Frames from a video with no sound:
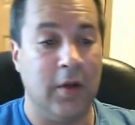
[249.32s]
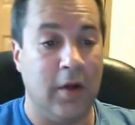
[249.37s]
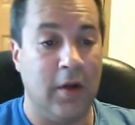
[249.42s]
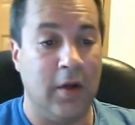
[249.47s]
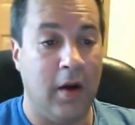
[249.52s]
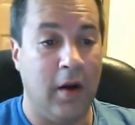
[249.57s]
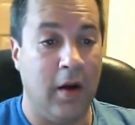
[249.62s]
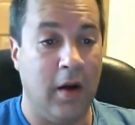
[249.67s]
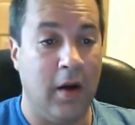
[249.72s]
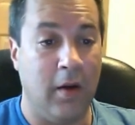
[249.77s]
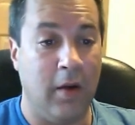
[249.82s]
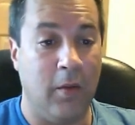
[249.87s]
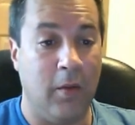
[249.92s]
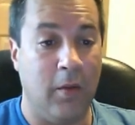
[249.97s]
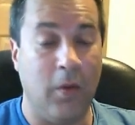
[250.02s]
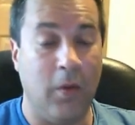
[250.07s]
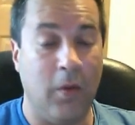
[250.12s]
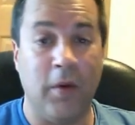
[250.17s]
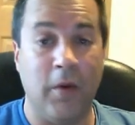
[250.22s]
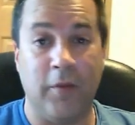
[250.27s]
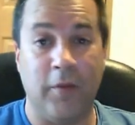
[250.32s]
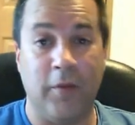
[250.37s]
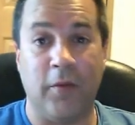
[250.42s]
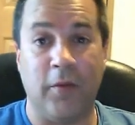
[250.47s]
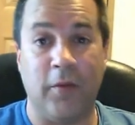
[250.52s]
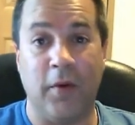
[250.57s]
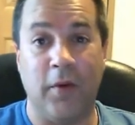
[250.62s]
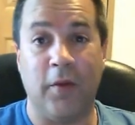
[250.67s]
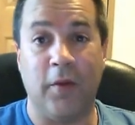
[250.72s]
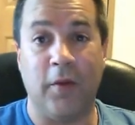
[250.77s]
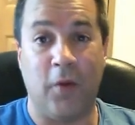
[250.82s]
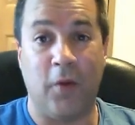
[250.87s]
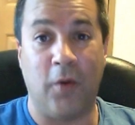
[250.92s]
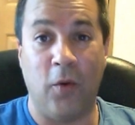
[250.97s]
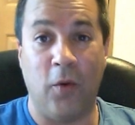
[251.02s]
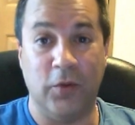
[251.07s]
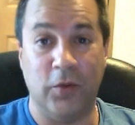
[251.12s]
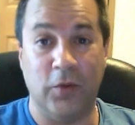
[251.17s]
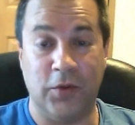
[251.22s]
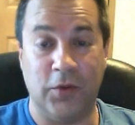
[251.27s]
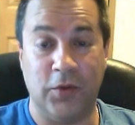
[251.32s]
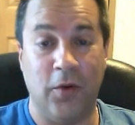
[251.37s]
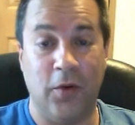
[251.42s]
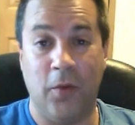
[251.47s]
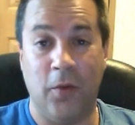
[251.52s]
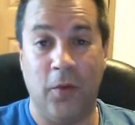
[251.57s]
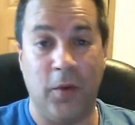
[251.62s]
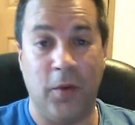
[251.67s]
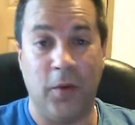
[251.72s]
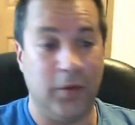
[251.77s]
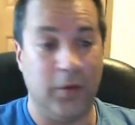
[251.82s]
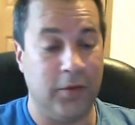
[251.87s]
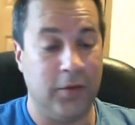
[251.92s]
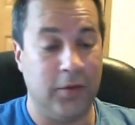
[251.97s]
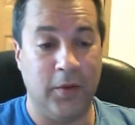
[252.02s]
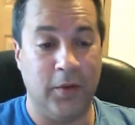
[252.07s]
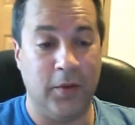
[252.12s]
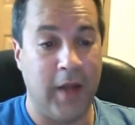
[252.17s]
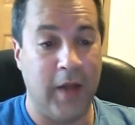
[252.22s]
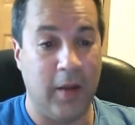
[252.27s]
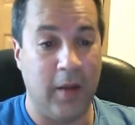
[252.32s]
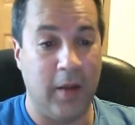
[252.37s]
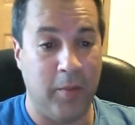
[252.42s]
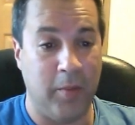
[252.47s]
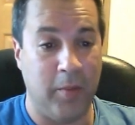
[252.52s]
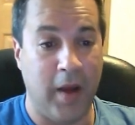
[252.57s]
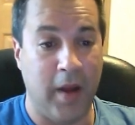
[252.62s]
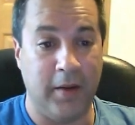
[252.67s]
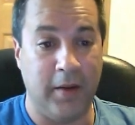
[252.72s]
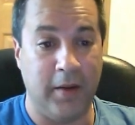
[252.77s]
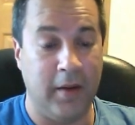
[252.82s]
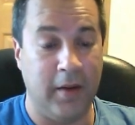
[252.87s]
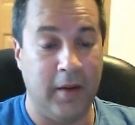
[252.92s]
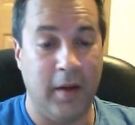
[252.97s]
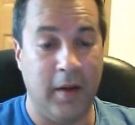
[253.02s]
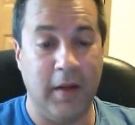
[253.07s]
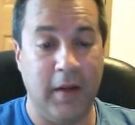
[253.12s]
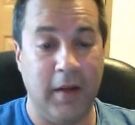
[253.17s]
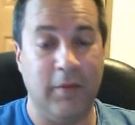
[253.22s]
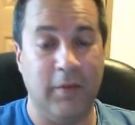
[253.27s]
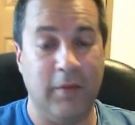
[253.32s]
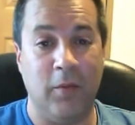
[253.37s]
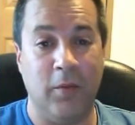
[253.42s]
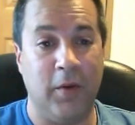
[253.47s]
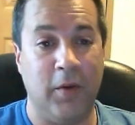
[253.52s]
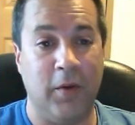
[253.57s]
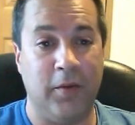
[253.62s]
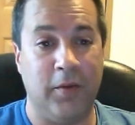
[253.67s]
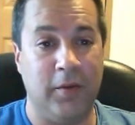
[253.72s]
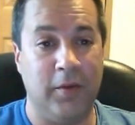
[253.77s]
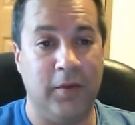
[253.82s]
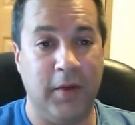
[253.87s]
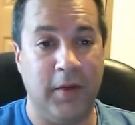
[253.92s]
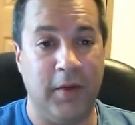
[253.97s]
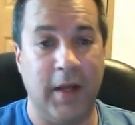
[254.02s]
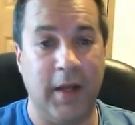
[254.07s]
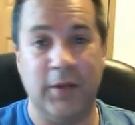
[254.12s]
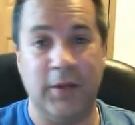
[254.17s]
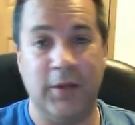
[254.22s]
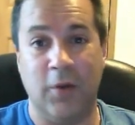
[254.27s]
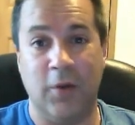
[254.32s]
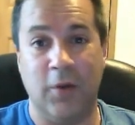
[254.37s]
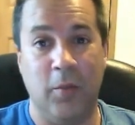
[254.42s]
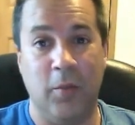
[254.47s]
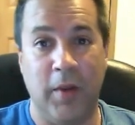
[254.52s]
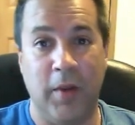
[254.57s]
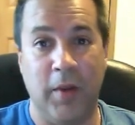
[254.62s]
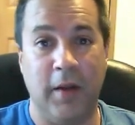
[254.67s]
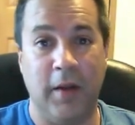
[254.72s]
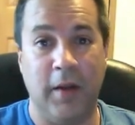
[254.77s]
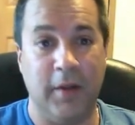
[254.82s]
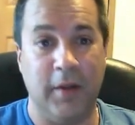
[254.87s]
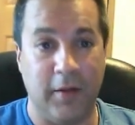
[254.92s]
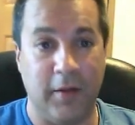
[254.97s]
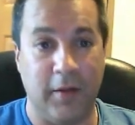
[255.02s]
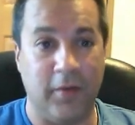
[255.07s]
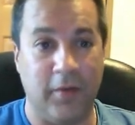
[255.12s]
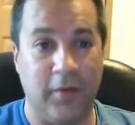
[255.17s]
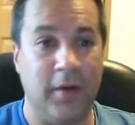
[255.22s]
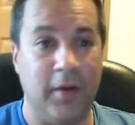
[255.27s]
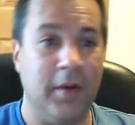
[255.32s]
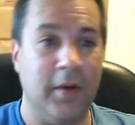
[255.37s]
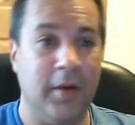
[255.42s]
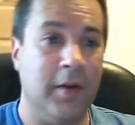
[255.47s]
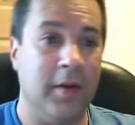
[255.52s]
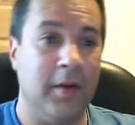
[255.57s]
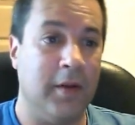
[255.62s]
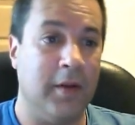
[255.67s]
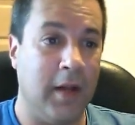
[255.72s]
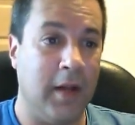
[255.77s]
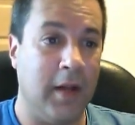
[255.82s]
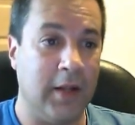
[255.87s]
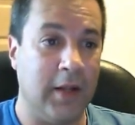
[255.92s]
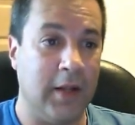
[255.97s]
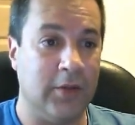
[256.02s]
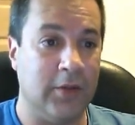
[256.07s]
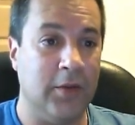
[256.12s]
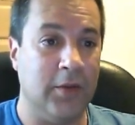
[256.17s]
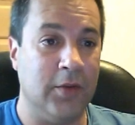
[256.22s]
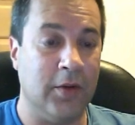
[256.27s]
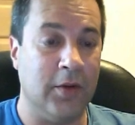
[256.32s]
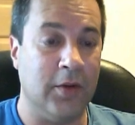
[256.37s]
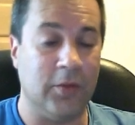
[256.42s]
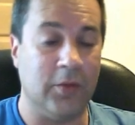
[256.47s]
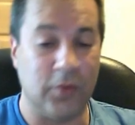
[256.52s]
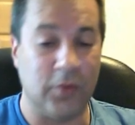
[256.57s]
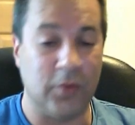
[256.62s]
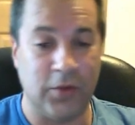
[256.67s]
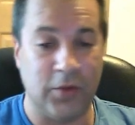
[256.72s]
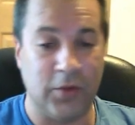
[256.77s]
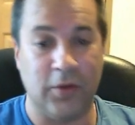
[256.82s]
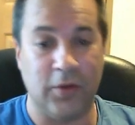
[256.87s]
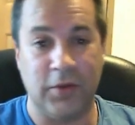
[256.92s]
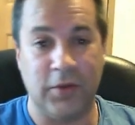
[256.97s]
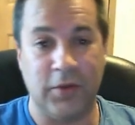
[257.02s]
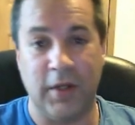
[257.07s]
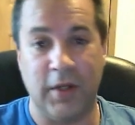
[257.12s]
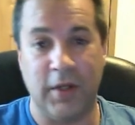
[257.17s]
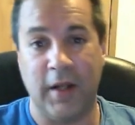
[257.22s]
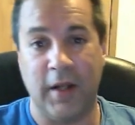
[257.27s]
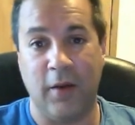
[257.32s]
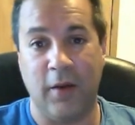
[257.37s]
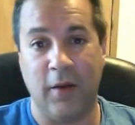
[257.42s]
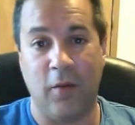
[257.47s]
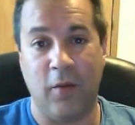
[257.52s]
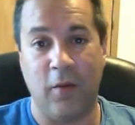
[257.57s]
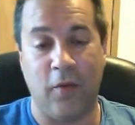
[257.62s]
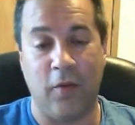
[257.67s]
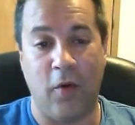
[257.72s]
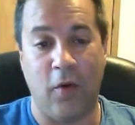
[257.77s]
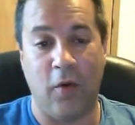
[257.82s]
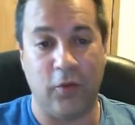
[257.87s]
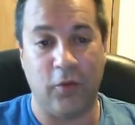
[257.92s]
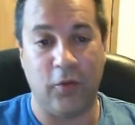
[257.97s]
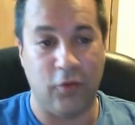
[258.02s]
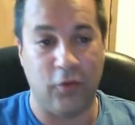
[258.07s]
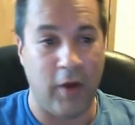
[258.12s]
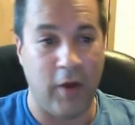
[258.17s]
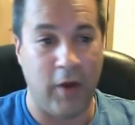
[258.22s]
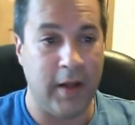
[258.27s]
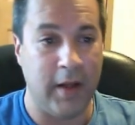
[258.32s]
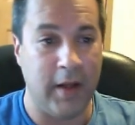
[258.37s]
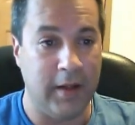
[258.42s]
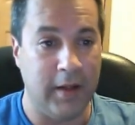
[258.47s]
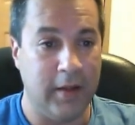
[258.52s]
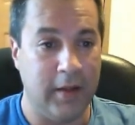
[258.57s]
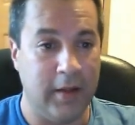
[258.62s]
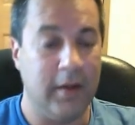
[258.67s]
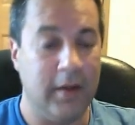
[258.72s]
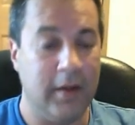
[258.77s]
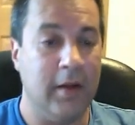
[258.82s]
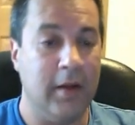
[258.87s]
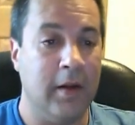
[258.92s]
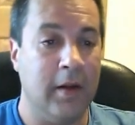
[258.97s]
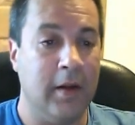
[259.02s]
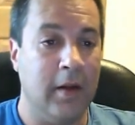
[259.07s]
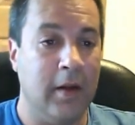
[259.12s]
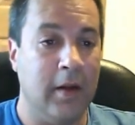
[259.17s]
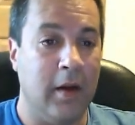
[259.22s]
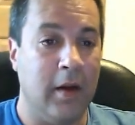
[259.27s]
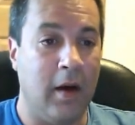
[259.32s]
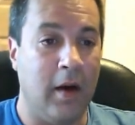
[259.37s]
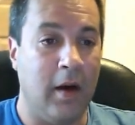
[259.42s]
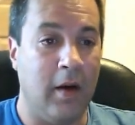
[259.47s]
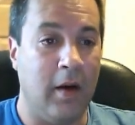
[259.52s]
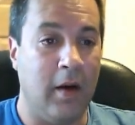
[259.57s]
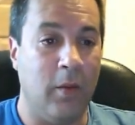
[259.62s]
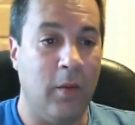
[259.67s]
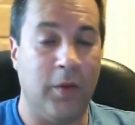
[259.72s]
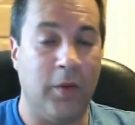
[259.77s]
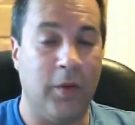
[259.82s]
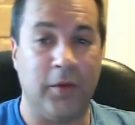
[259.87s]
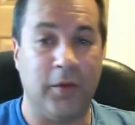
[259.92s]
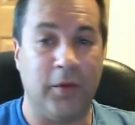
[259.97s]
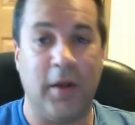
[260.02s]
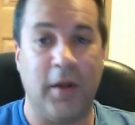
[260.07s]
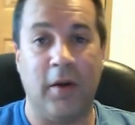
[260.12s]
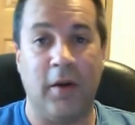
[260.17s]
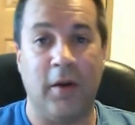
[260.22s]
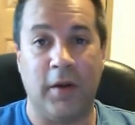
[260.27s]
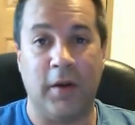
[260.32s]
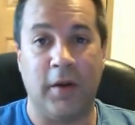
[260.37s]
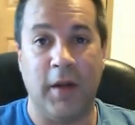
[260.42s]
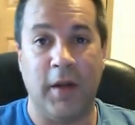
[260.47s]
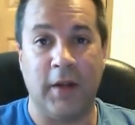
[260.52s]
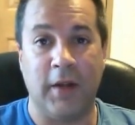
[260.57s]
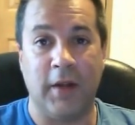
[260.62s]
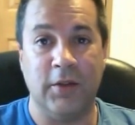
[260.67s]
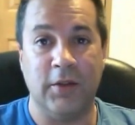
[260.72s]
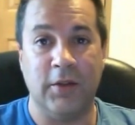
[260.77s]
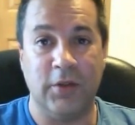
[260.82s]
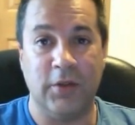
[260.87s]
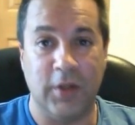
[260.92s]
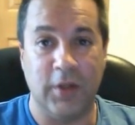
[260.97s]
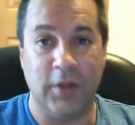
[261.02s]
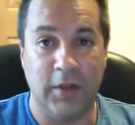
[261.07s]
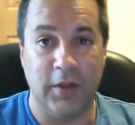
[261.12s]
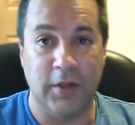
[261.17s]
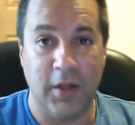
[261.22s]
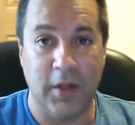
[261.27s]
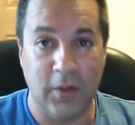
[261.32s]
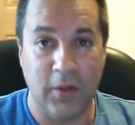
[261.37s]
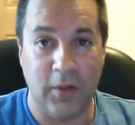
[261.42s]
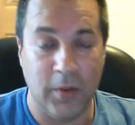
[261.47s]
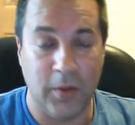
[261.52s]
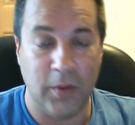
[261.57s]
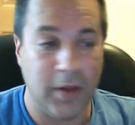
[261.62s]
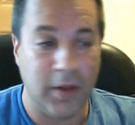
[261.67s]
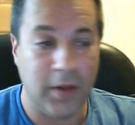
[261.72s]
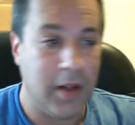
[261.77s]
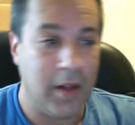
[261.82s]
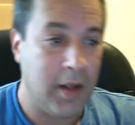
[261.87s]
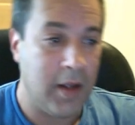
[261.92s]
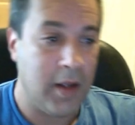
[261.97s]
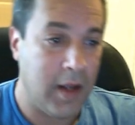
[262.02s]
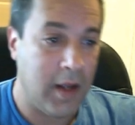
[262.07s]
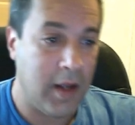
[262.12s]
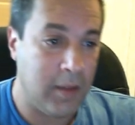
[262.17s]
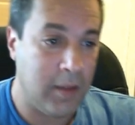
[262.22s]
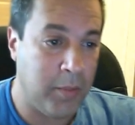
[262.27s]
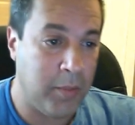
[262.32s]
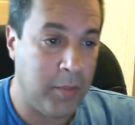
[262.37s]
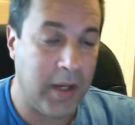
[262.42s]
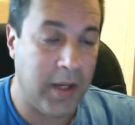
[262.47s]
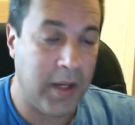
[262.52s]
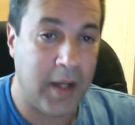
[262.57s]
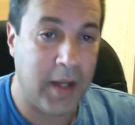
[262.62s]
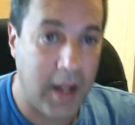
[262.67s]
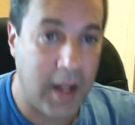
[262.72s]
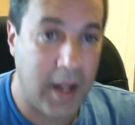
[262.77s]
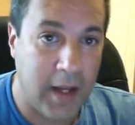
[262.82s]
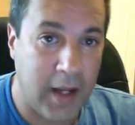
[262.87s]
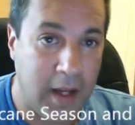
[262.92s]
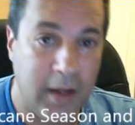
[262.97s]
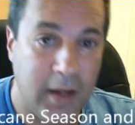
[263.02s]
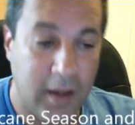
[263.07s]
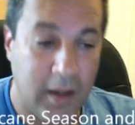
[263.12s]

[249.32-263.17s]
we're in for another cold and snowy winter. There's no doubt about it. Even with the Enzo being different the last 2 years, we're still seeing that overall trend with our teleconnections continuing, and the PNA